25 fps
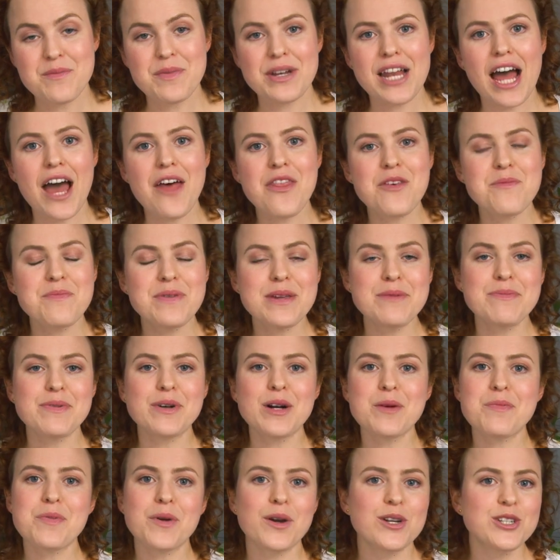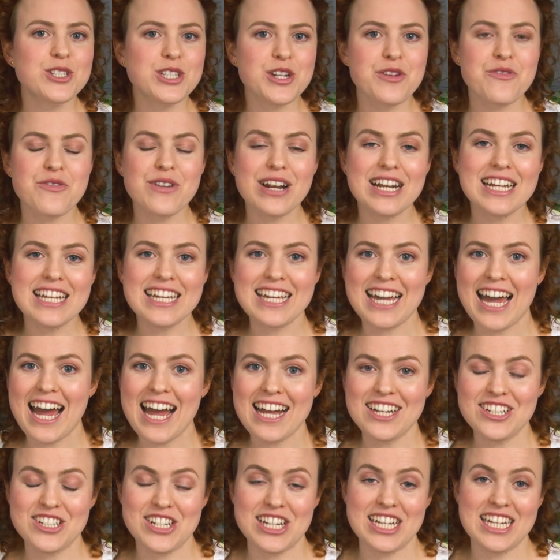But other people approach it really
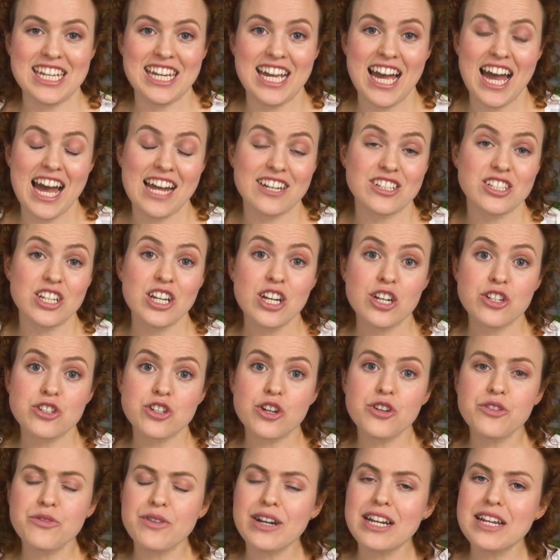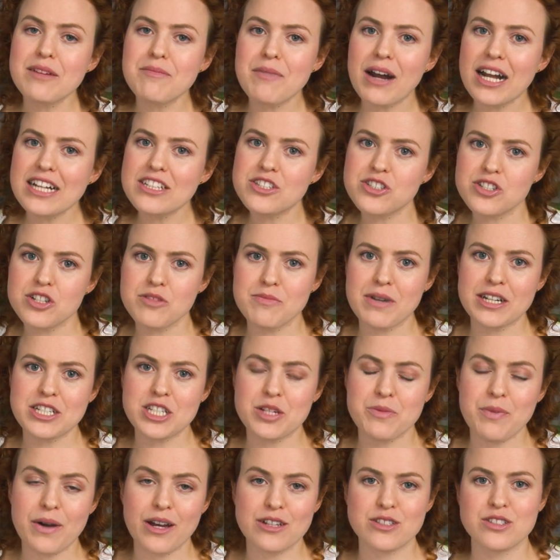casually and don't really mind so
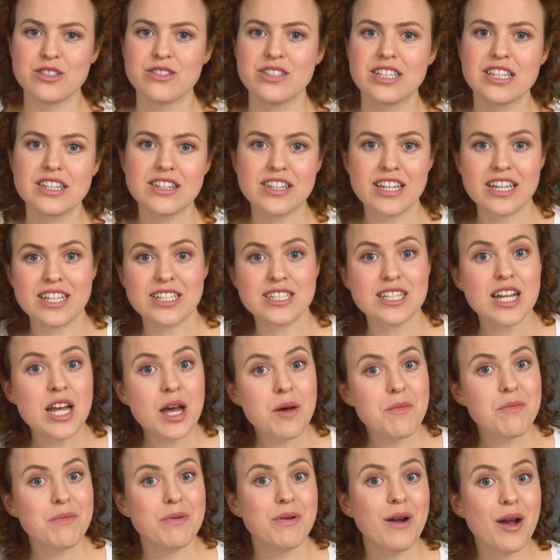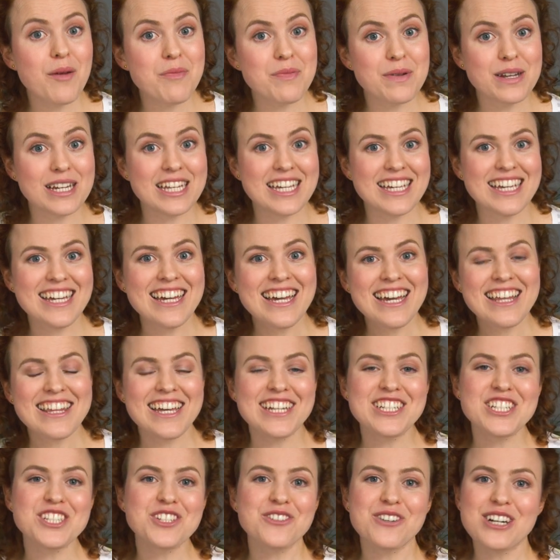much about doing things properly.
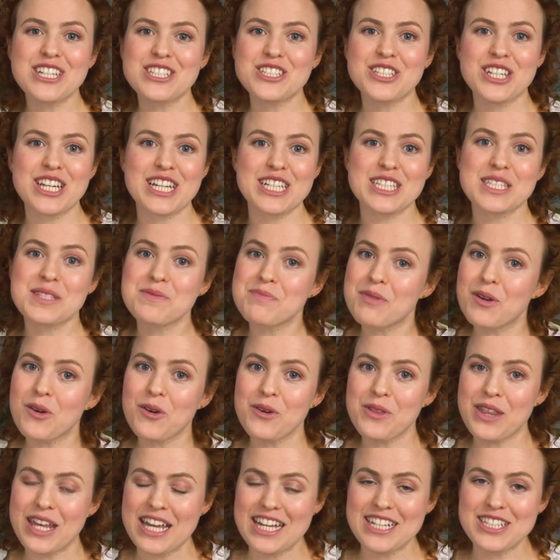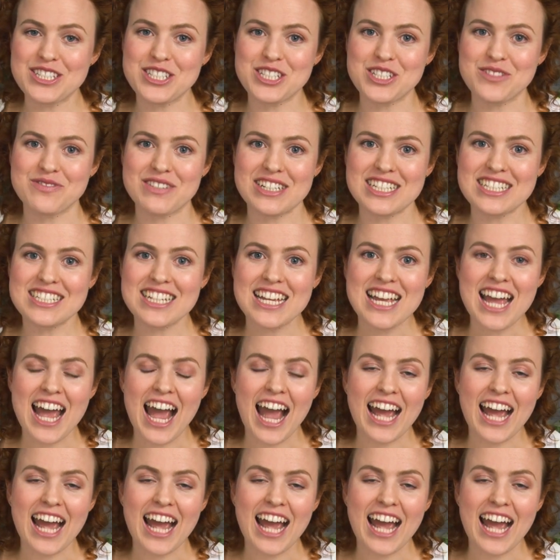They just want to explore the instrument.